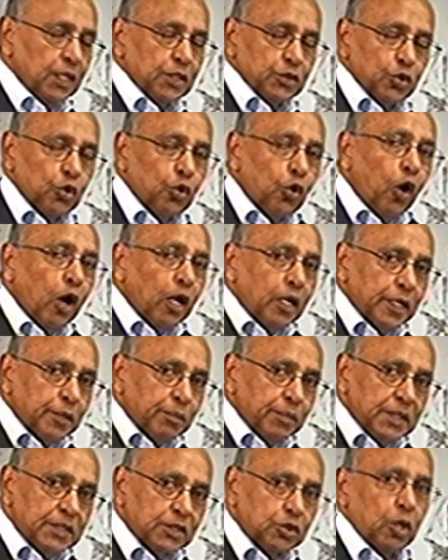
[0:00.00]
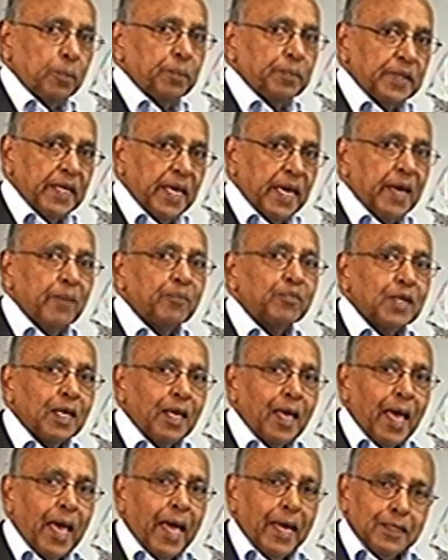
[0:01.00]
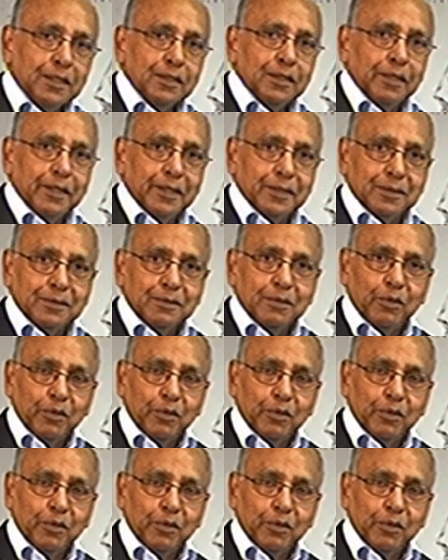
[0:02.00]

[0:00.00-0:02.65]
So let me stop there and let,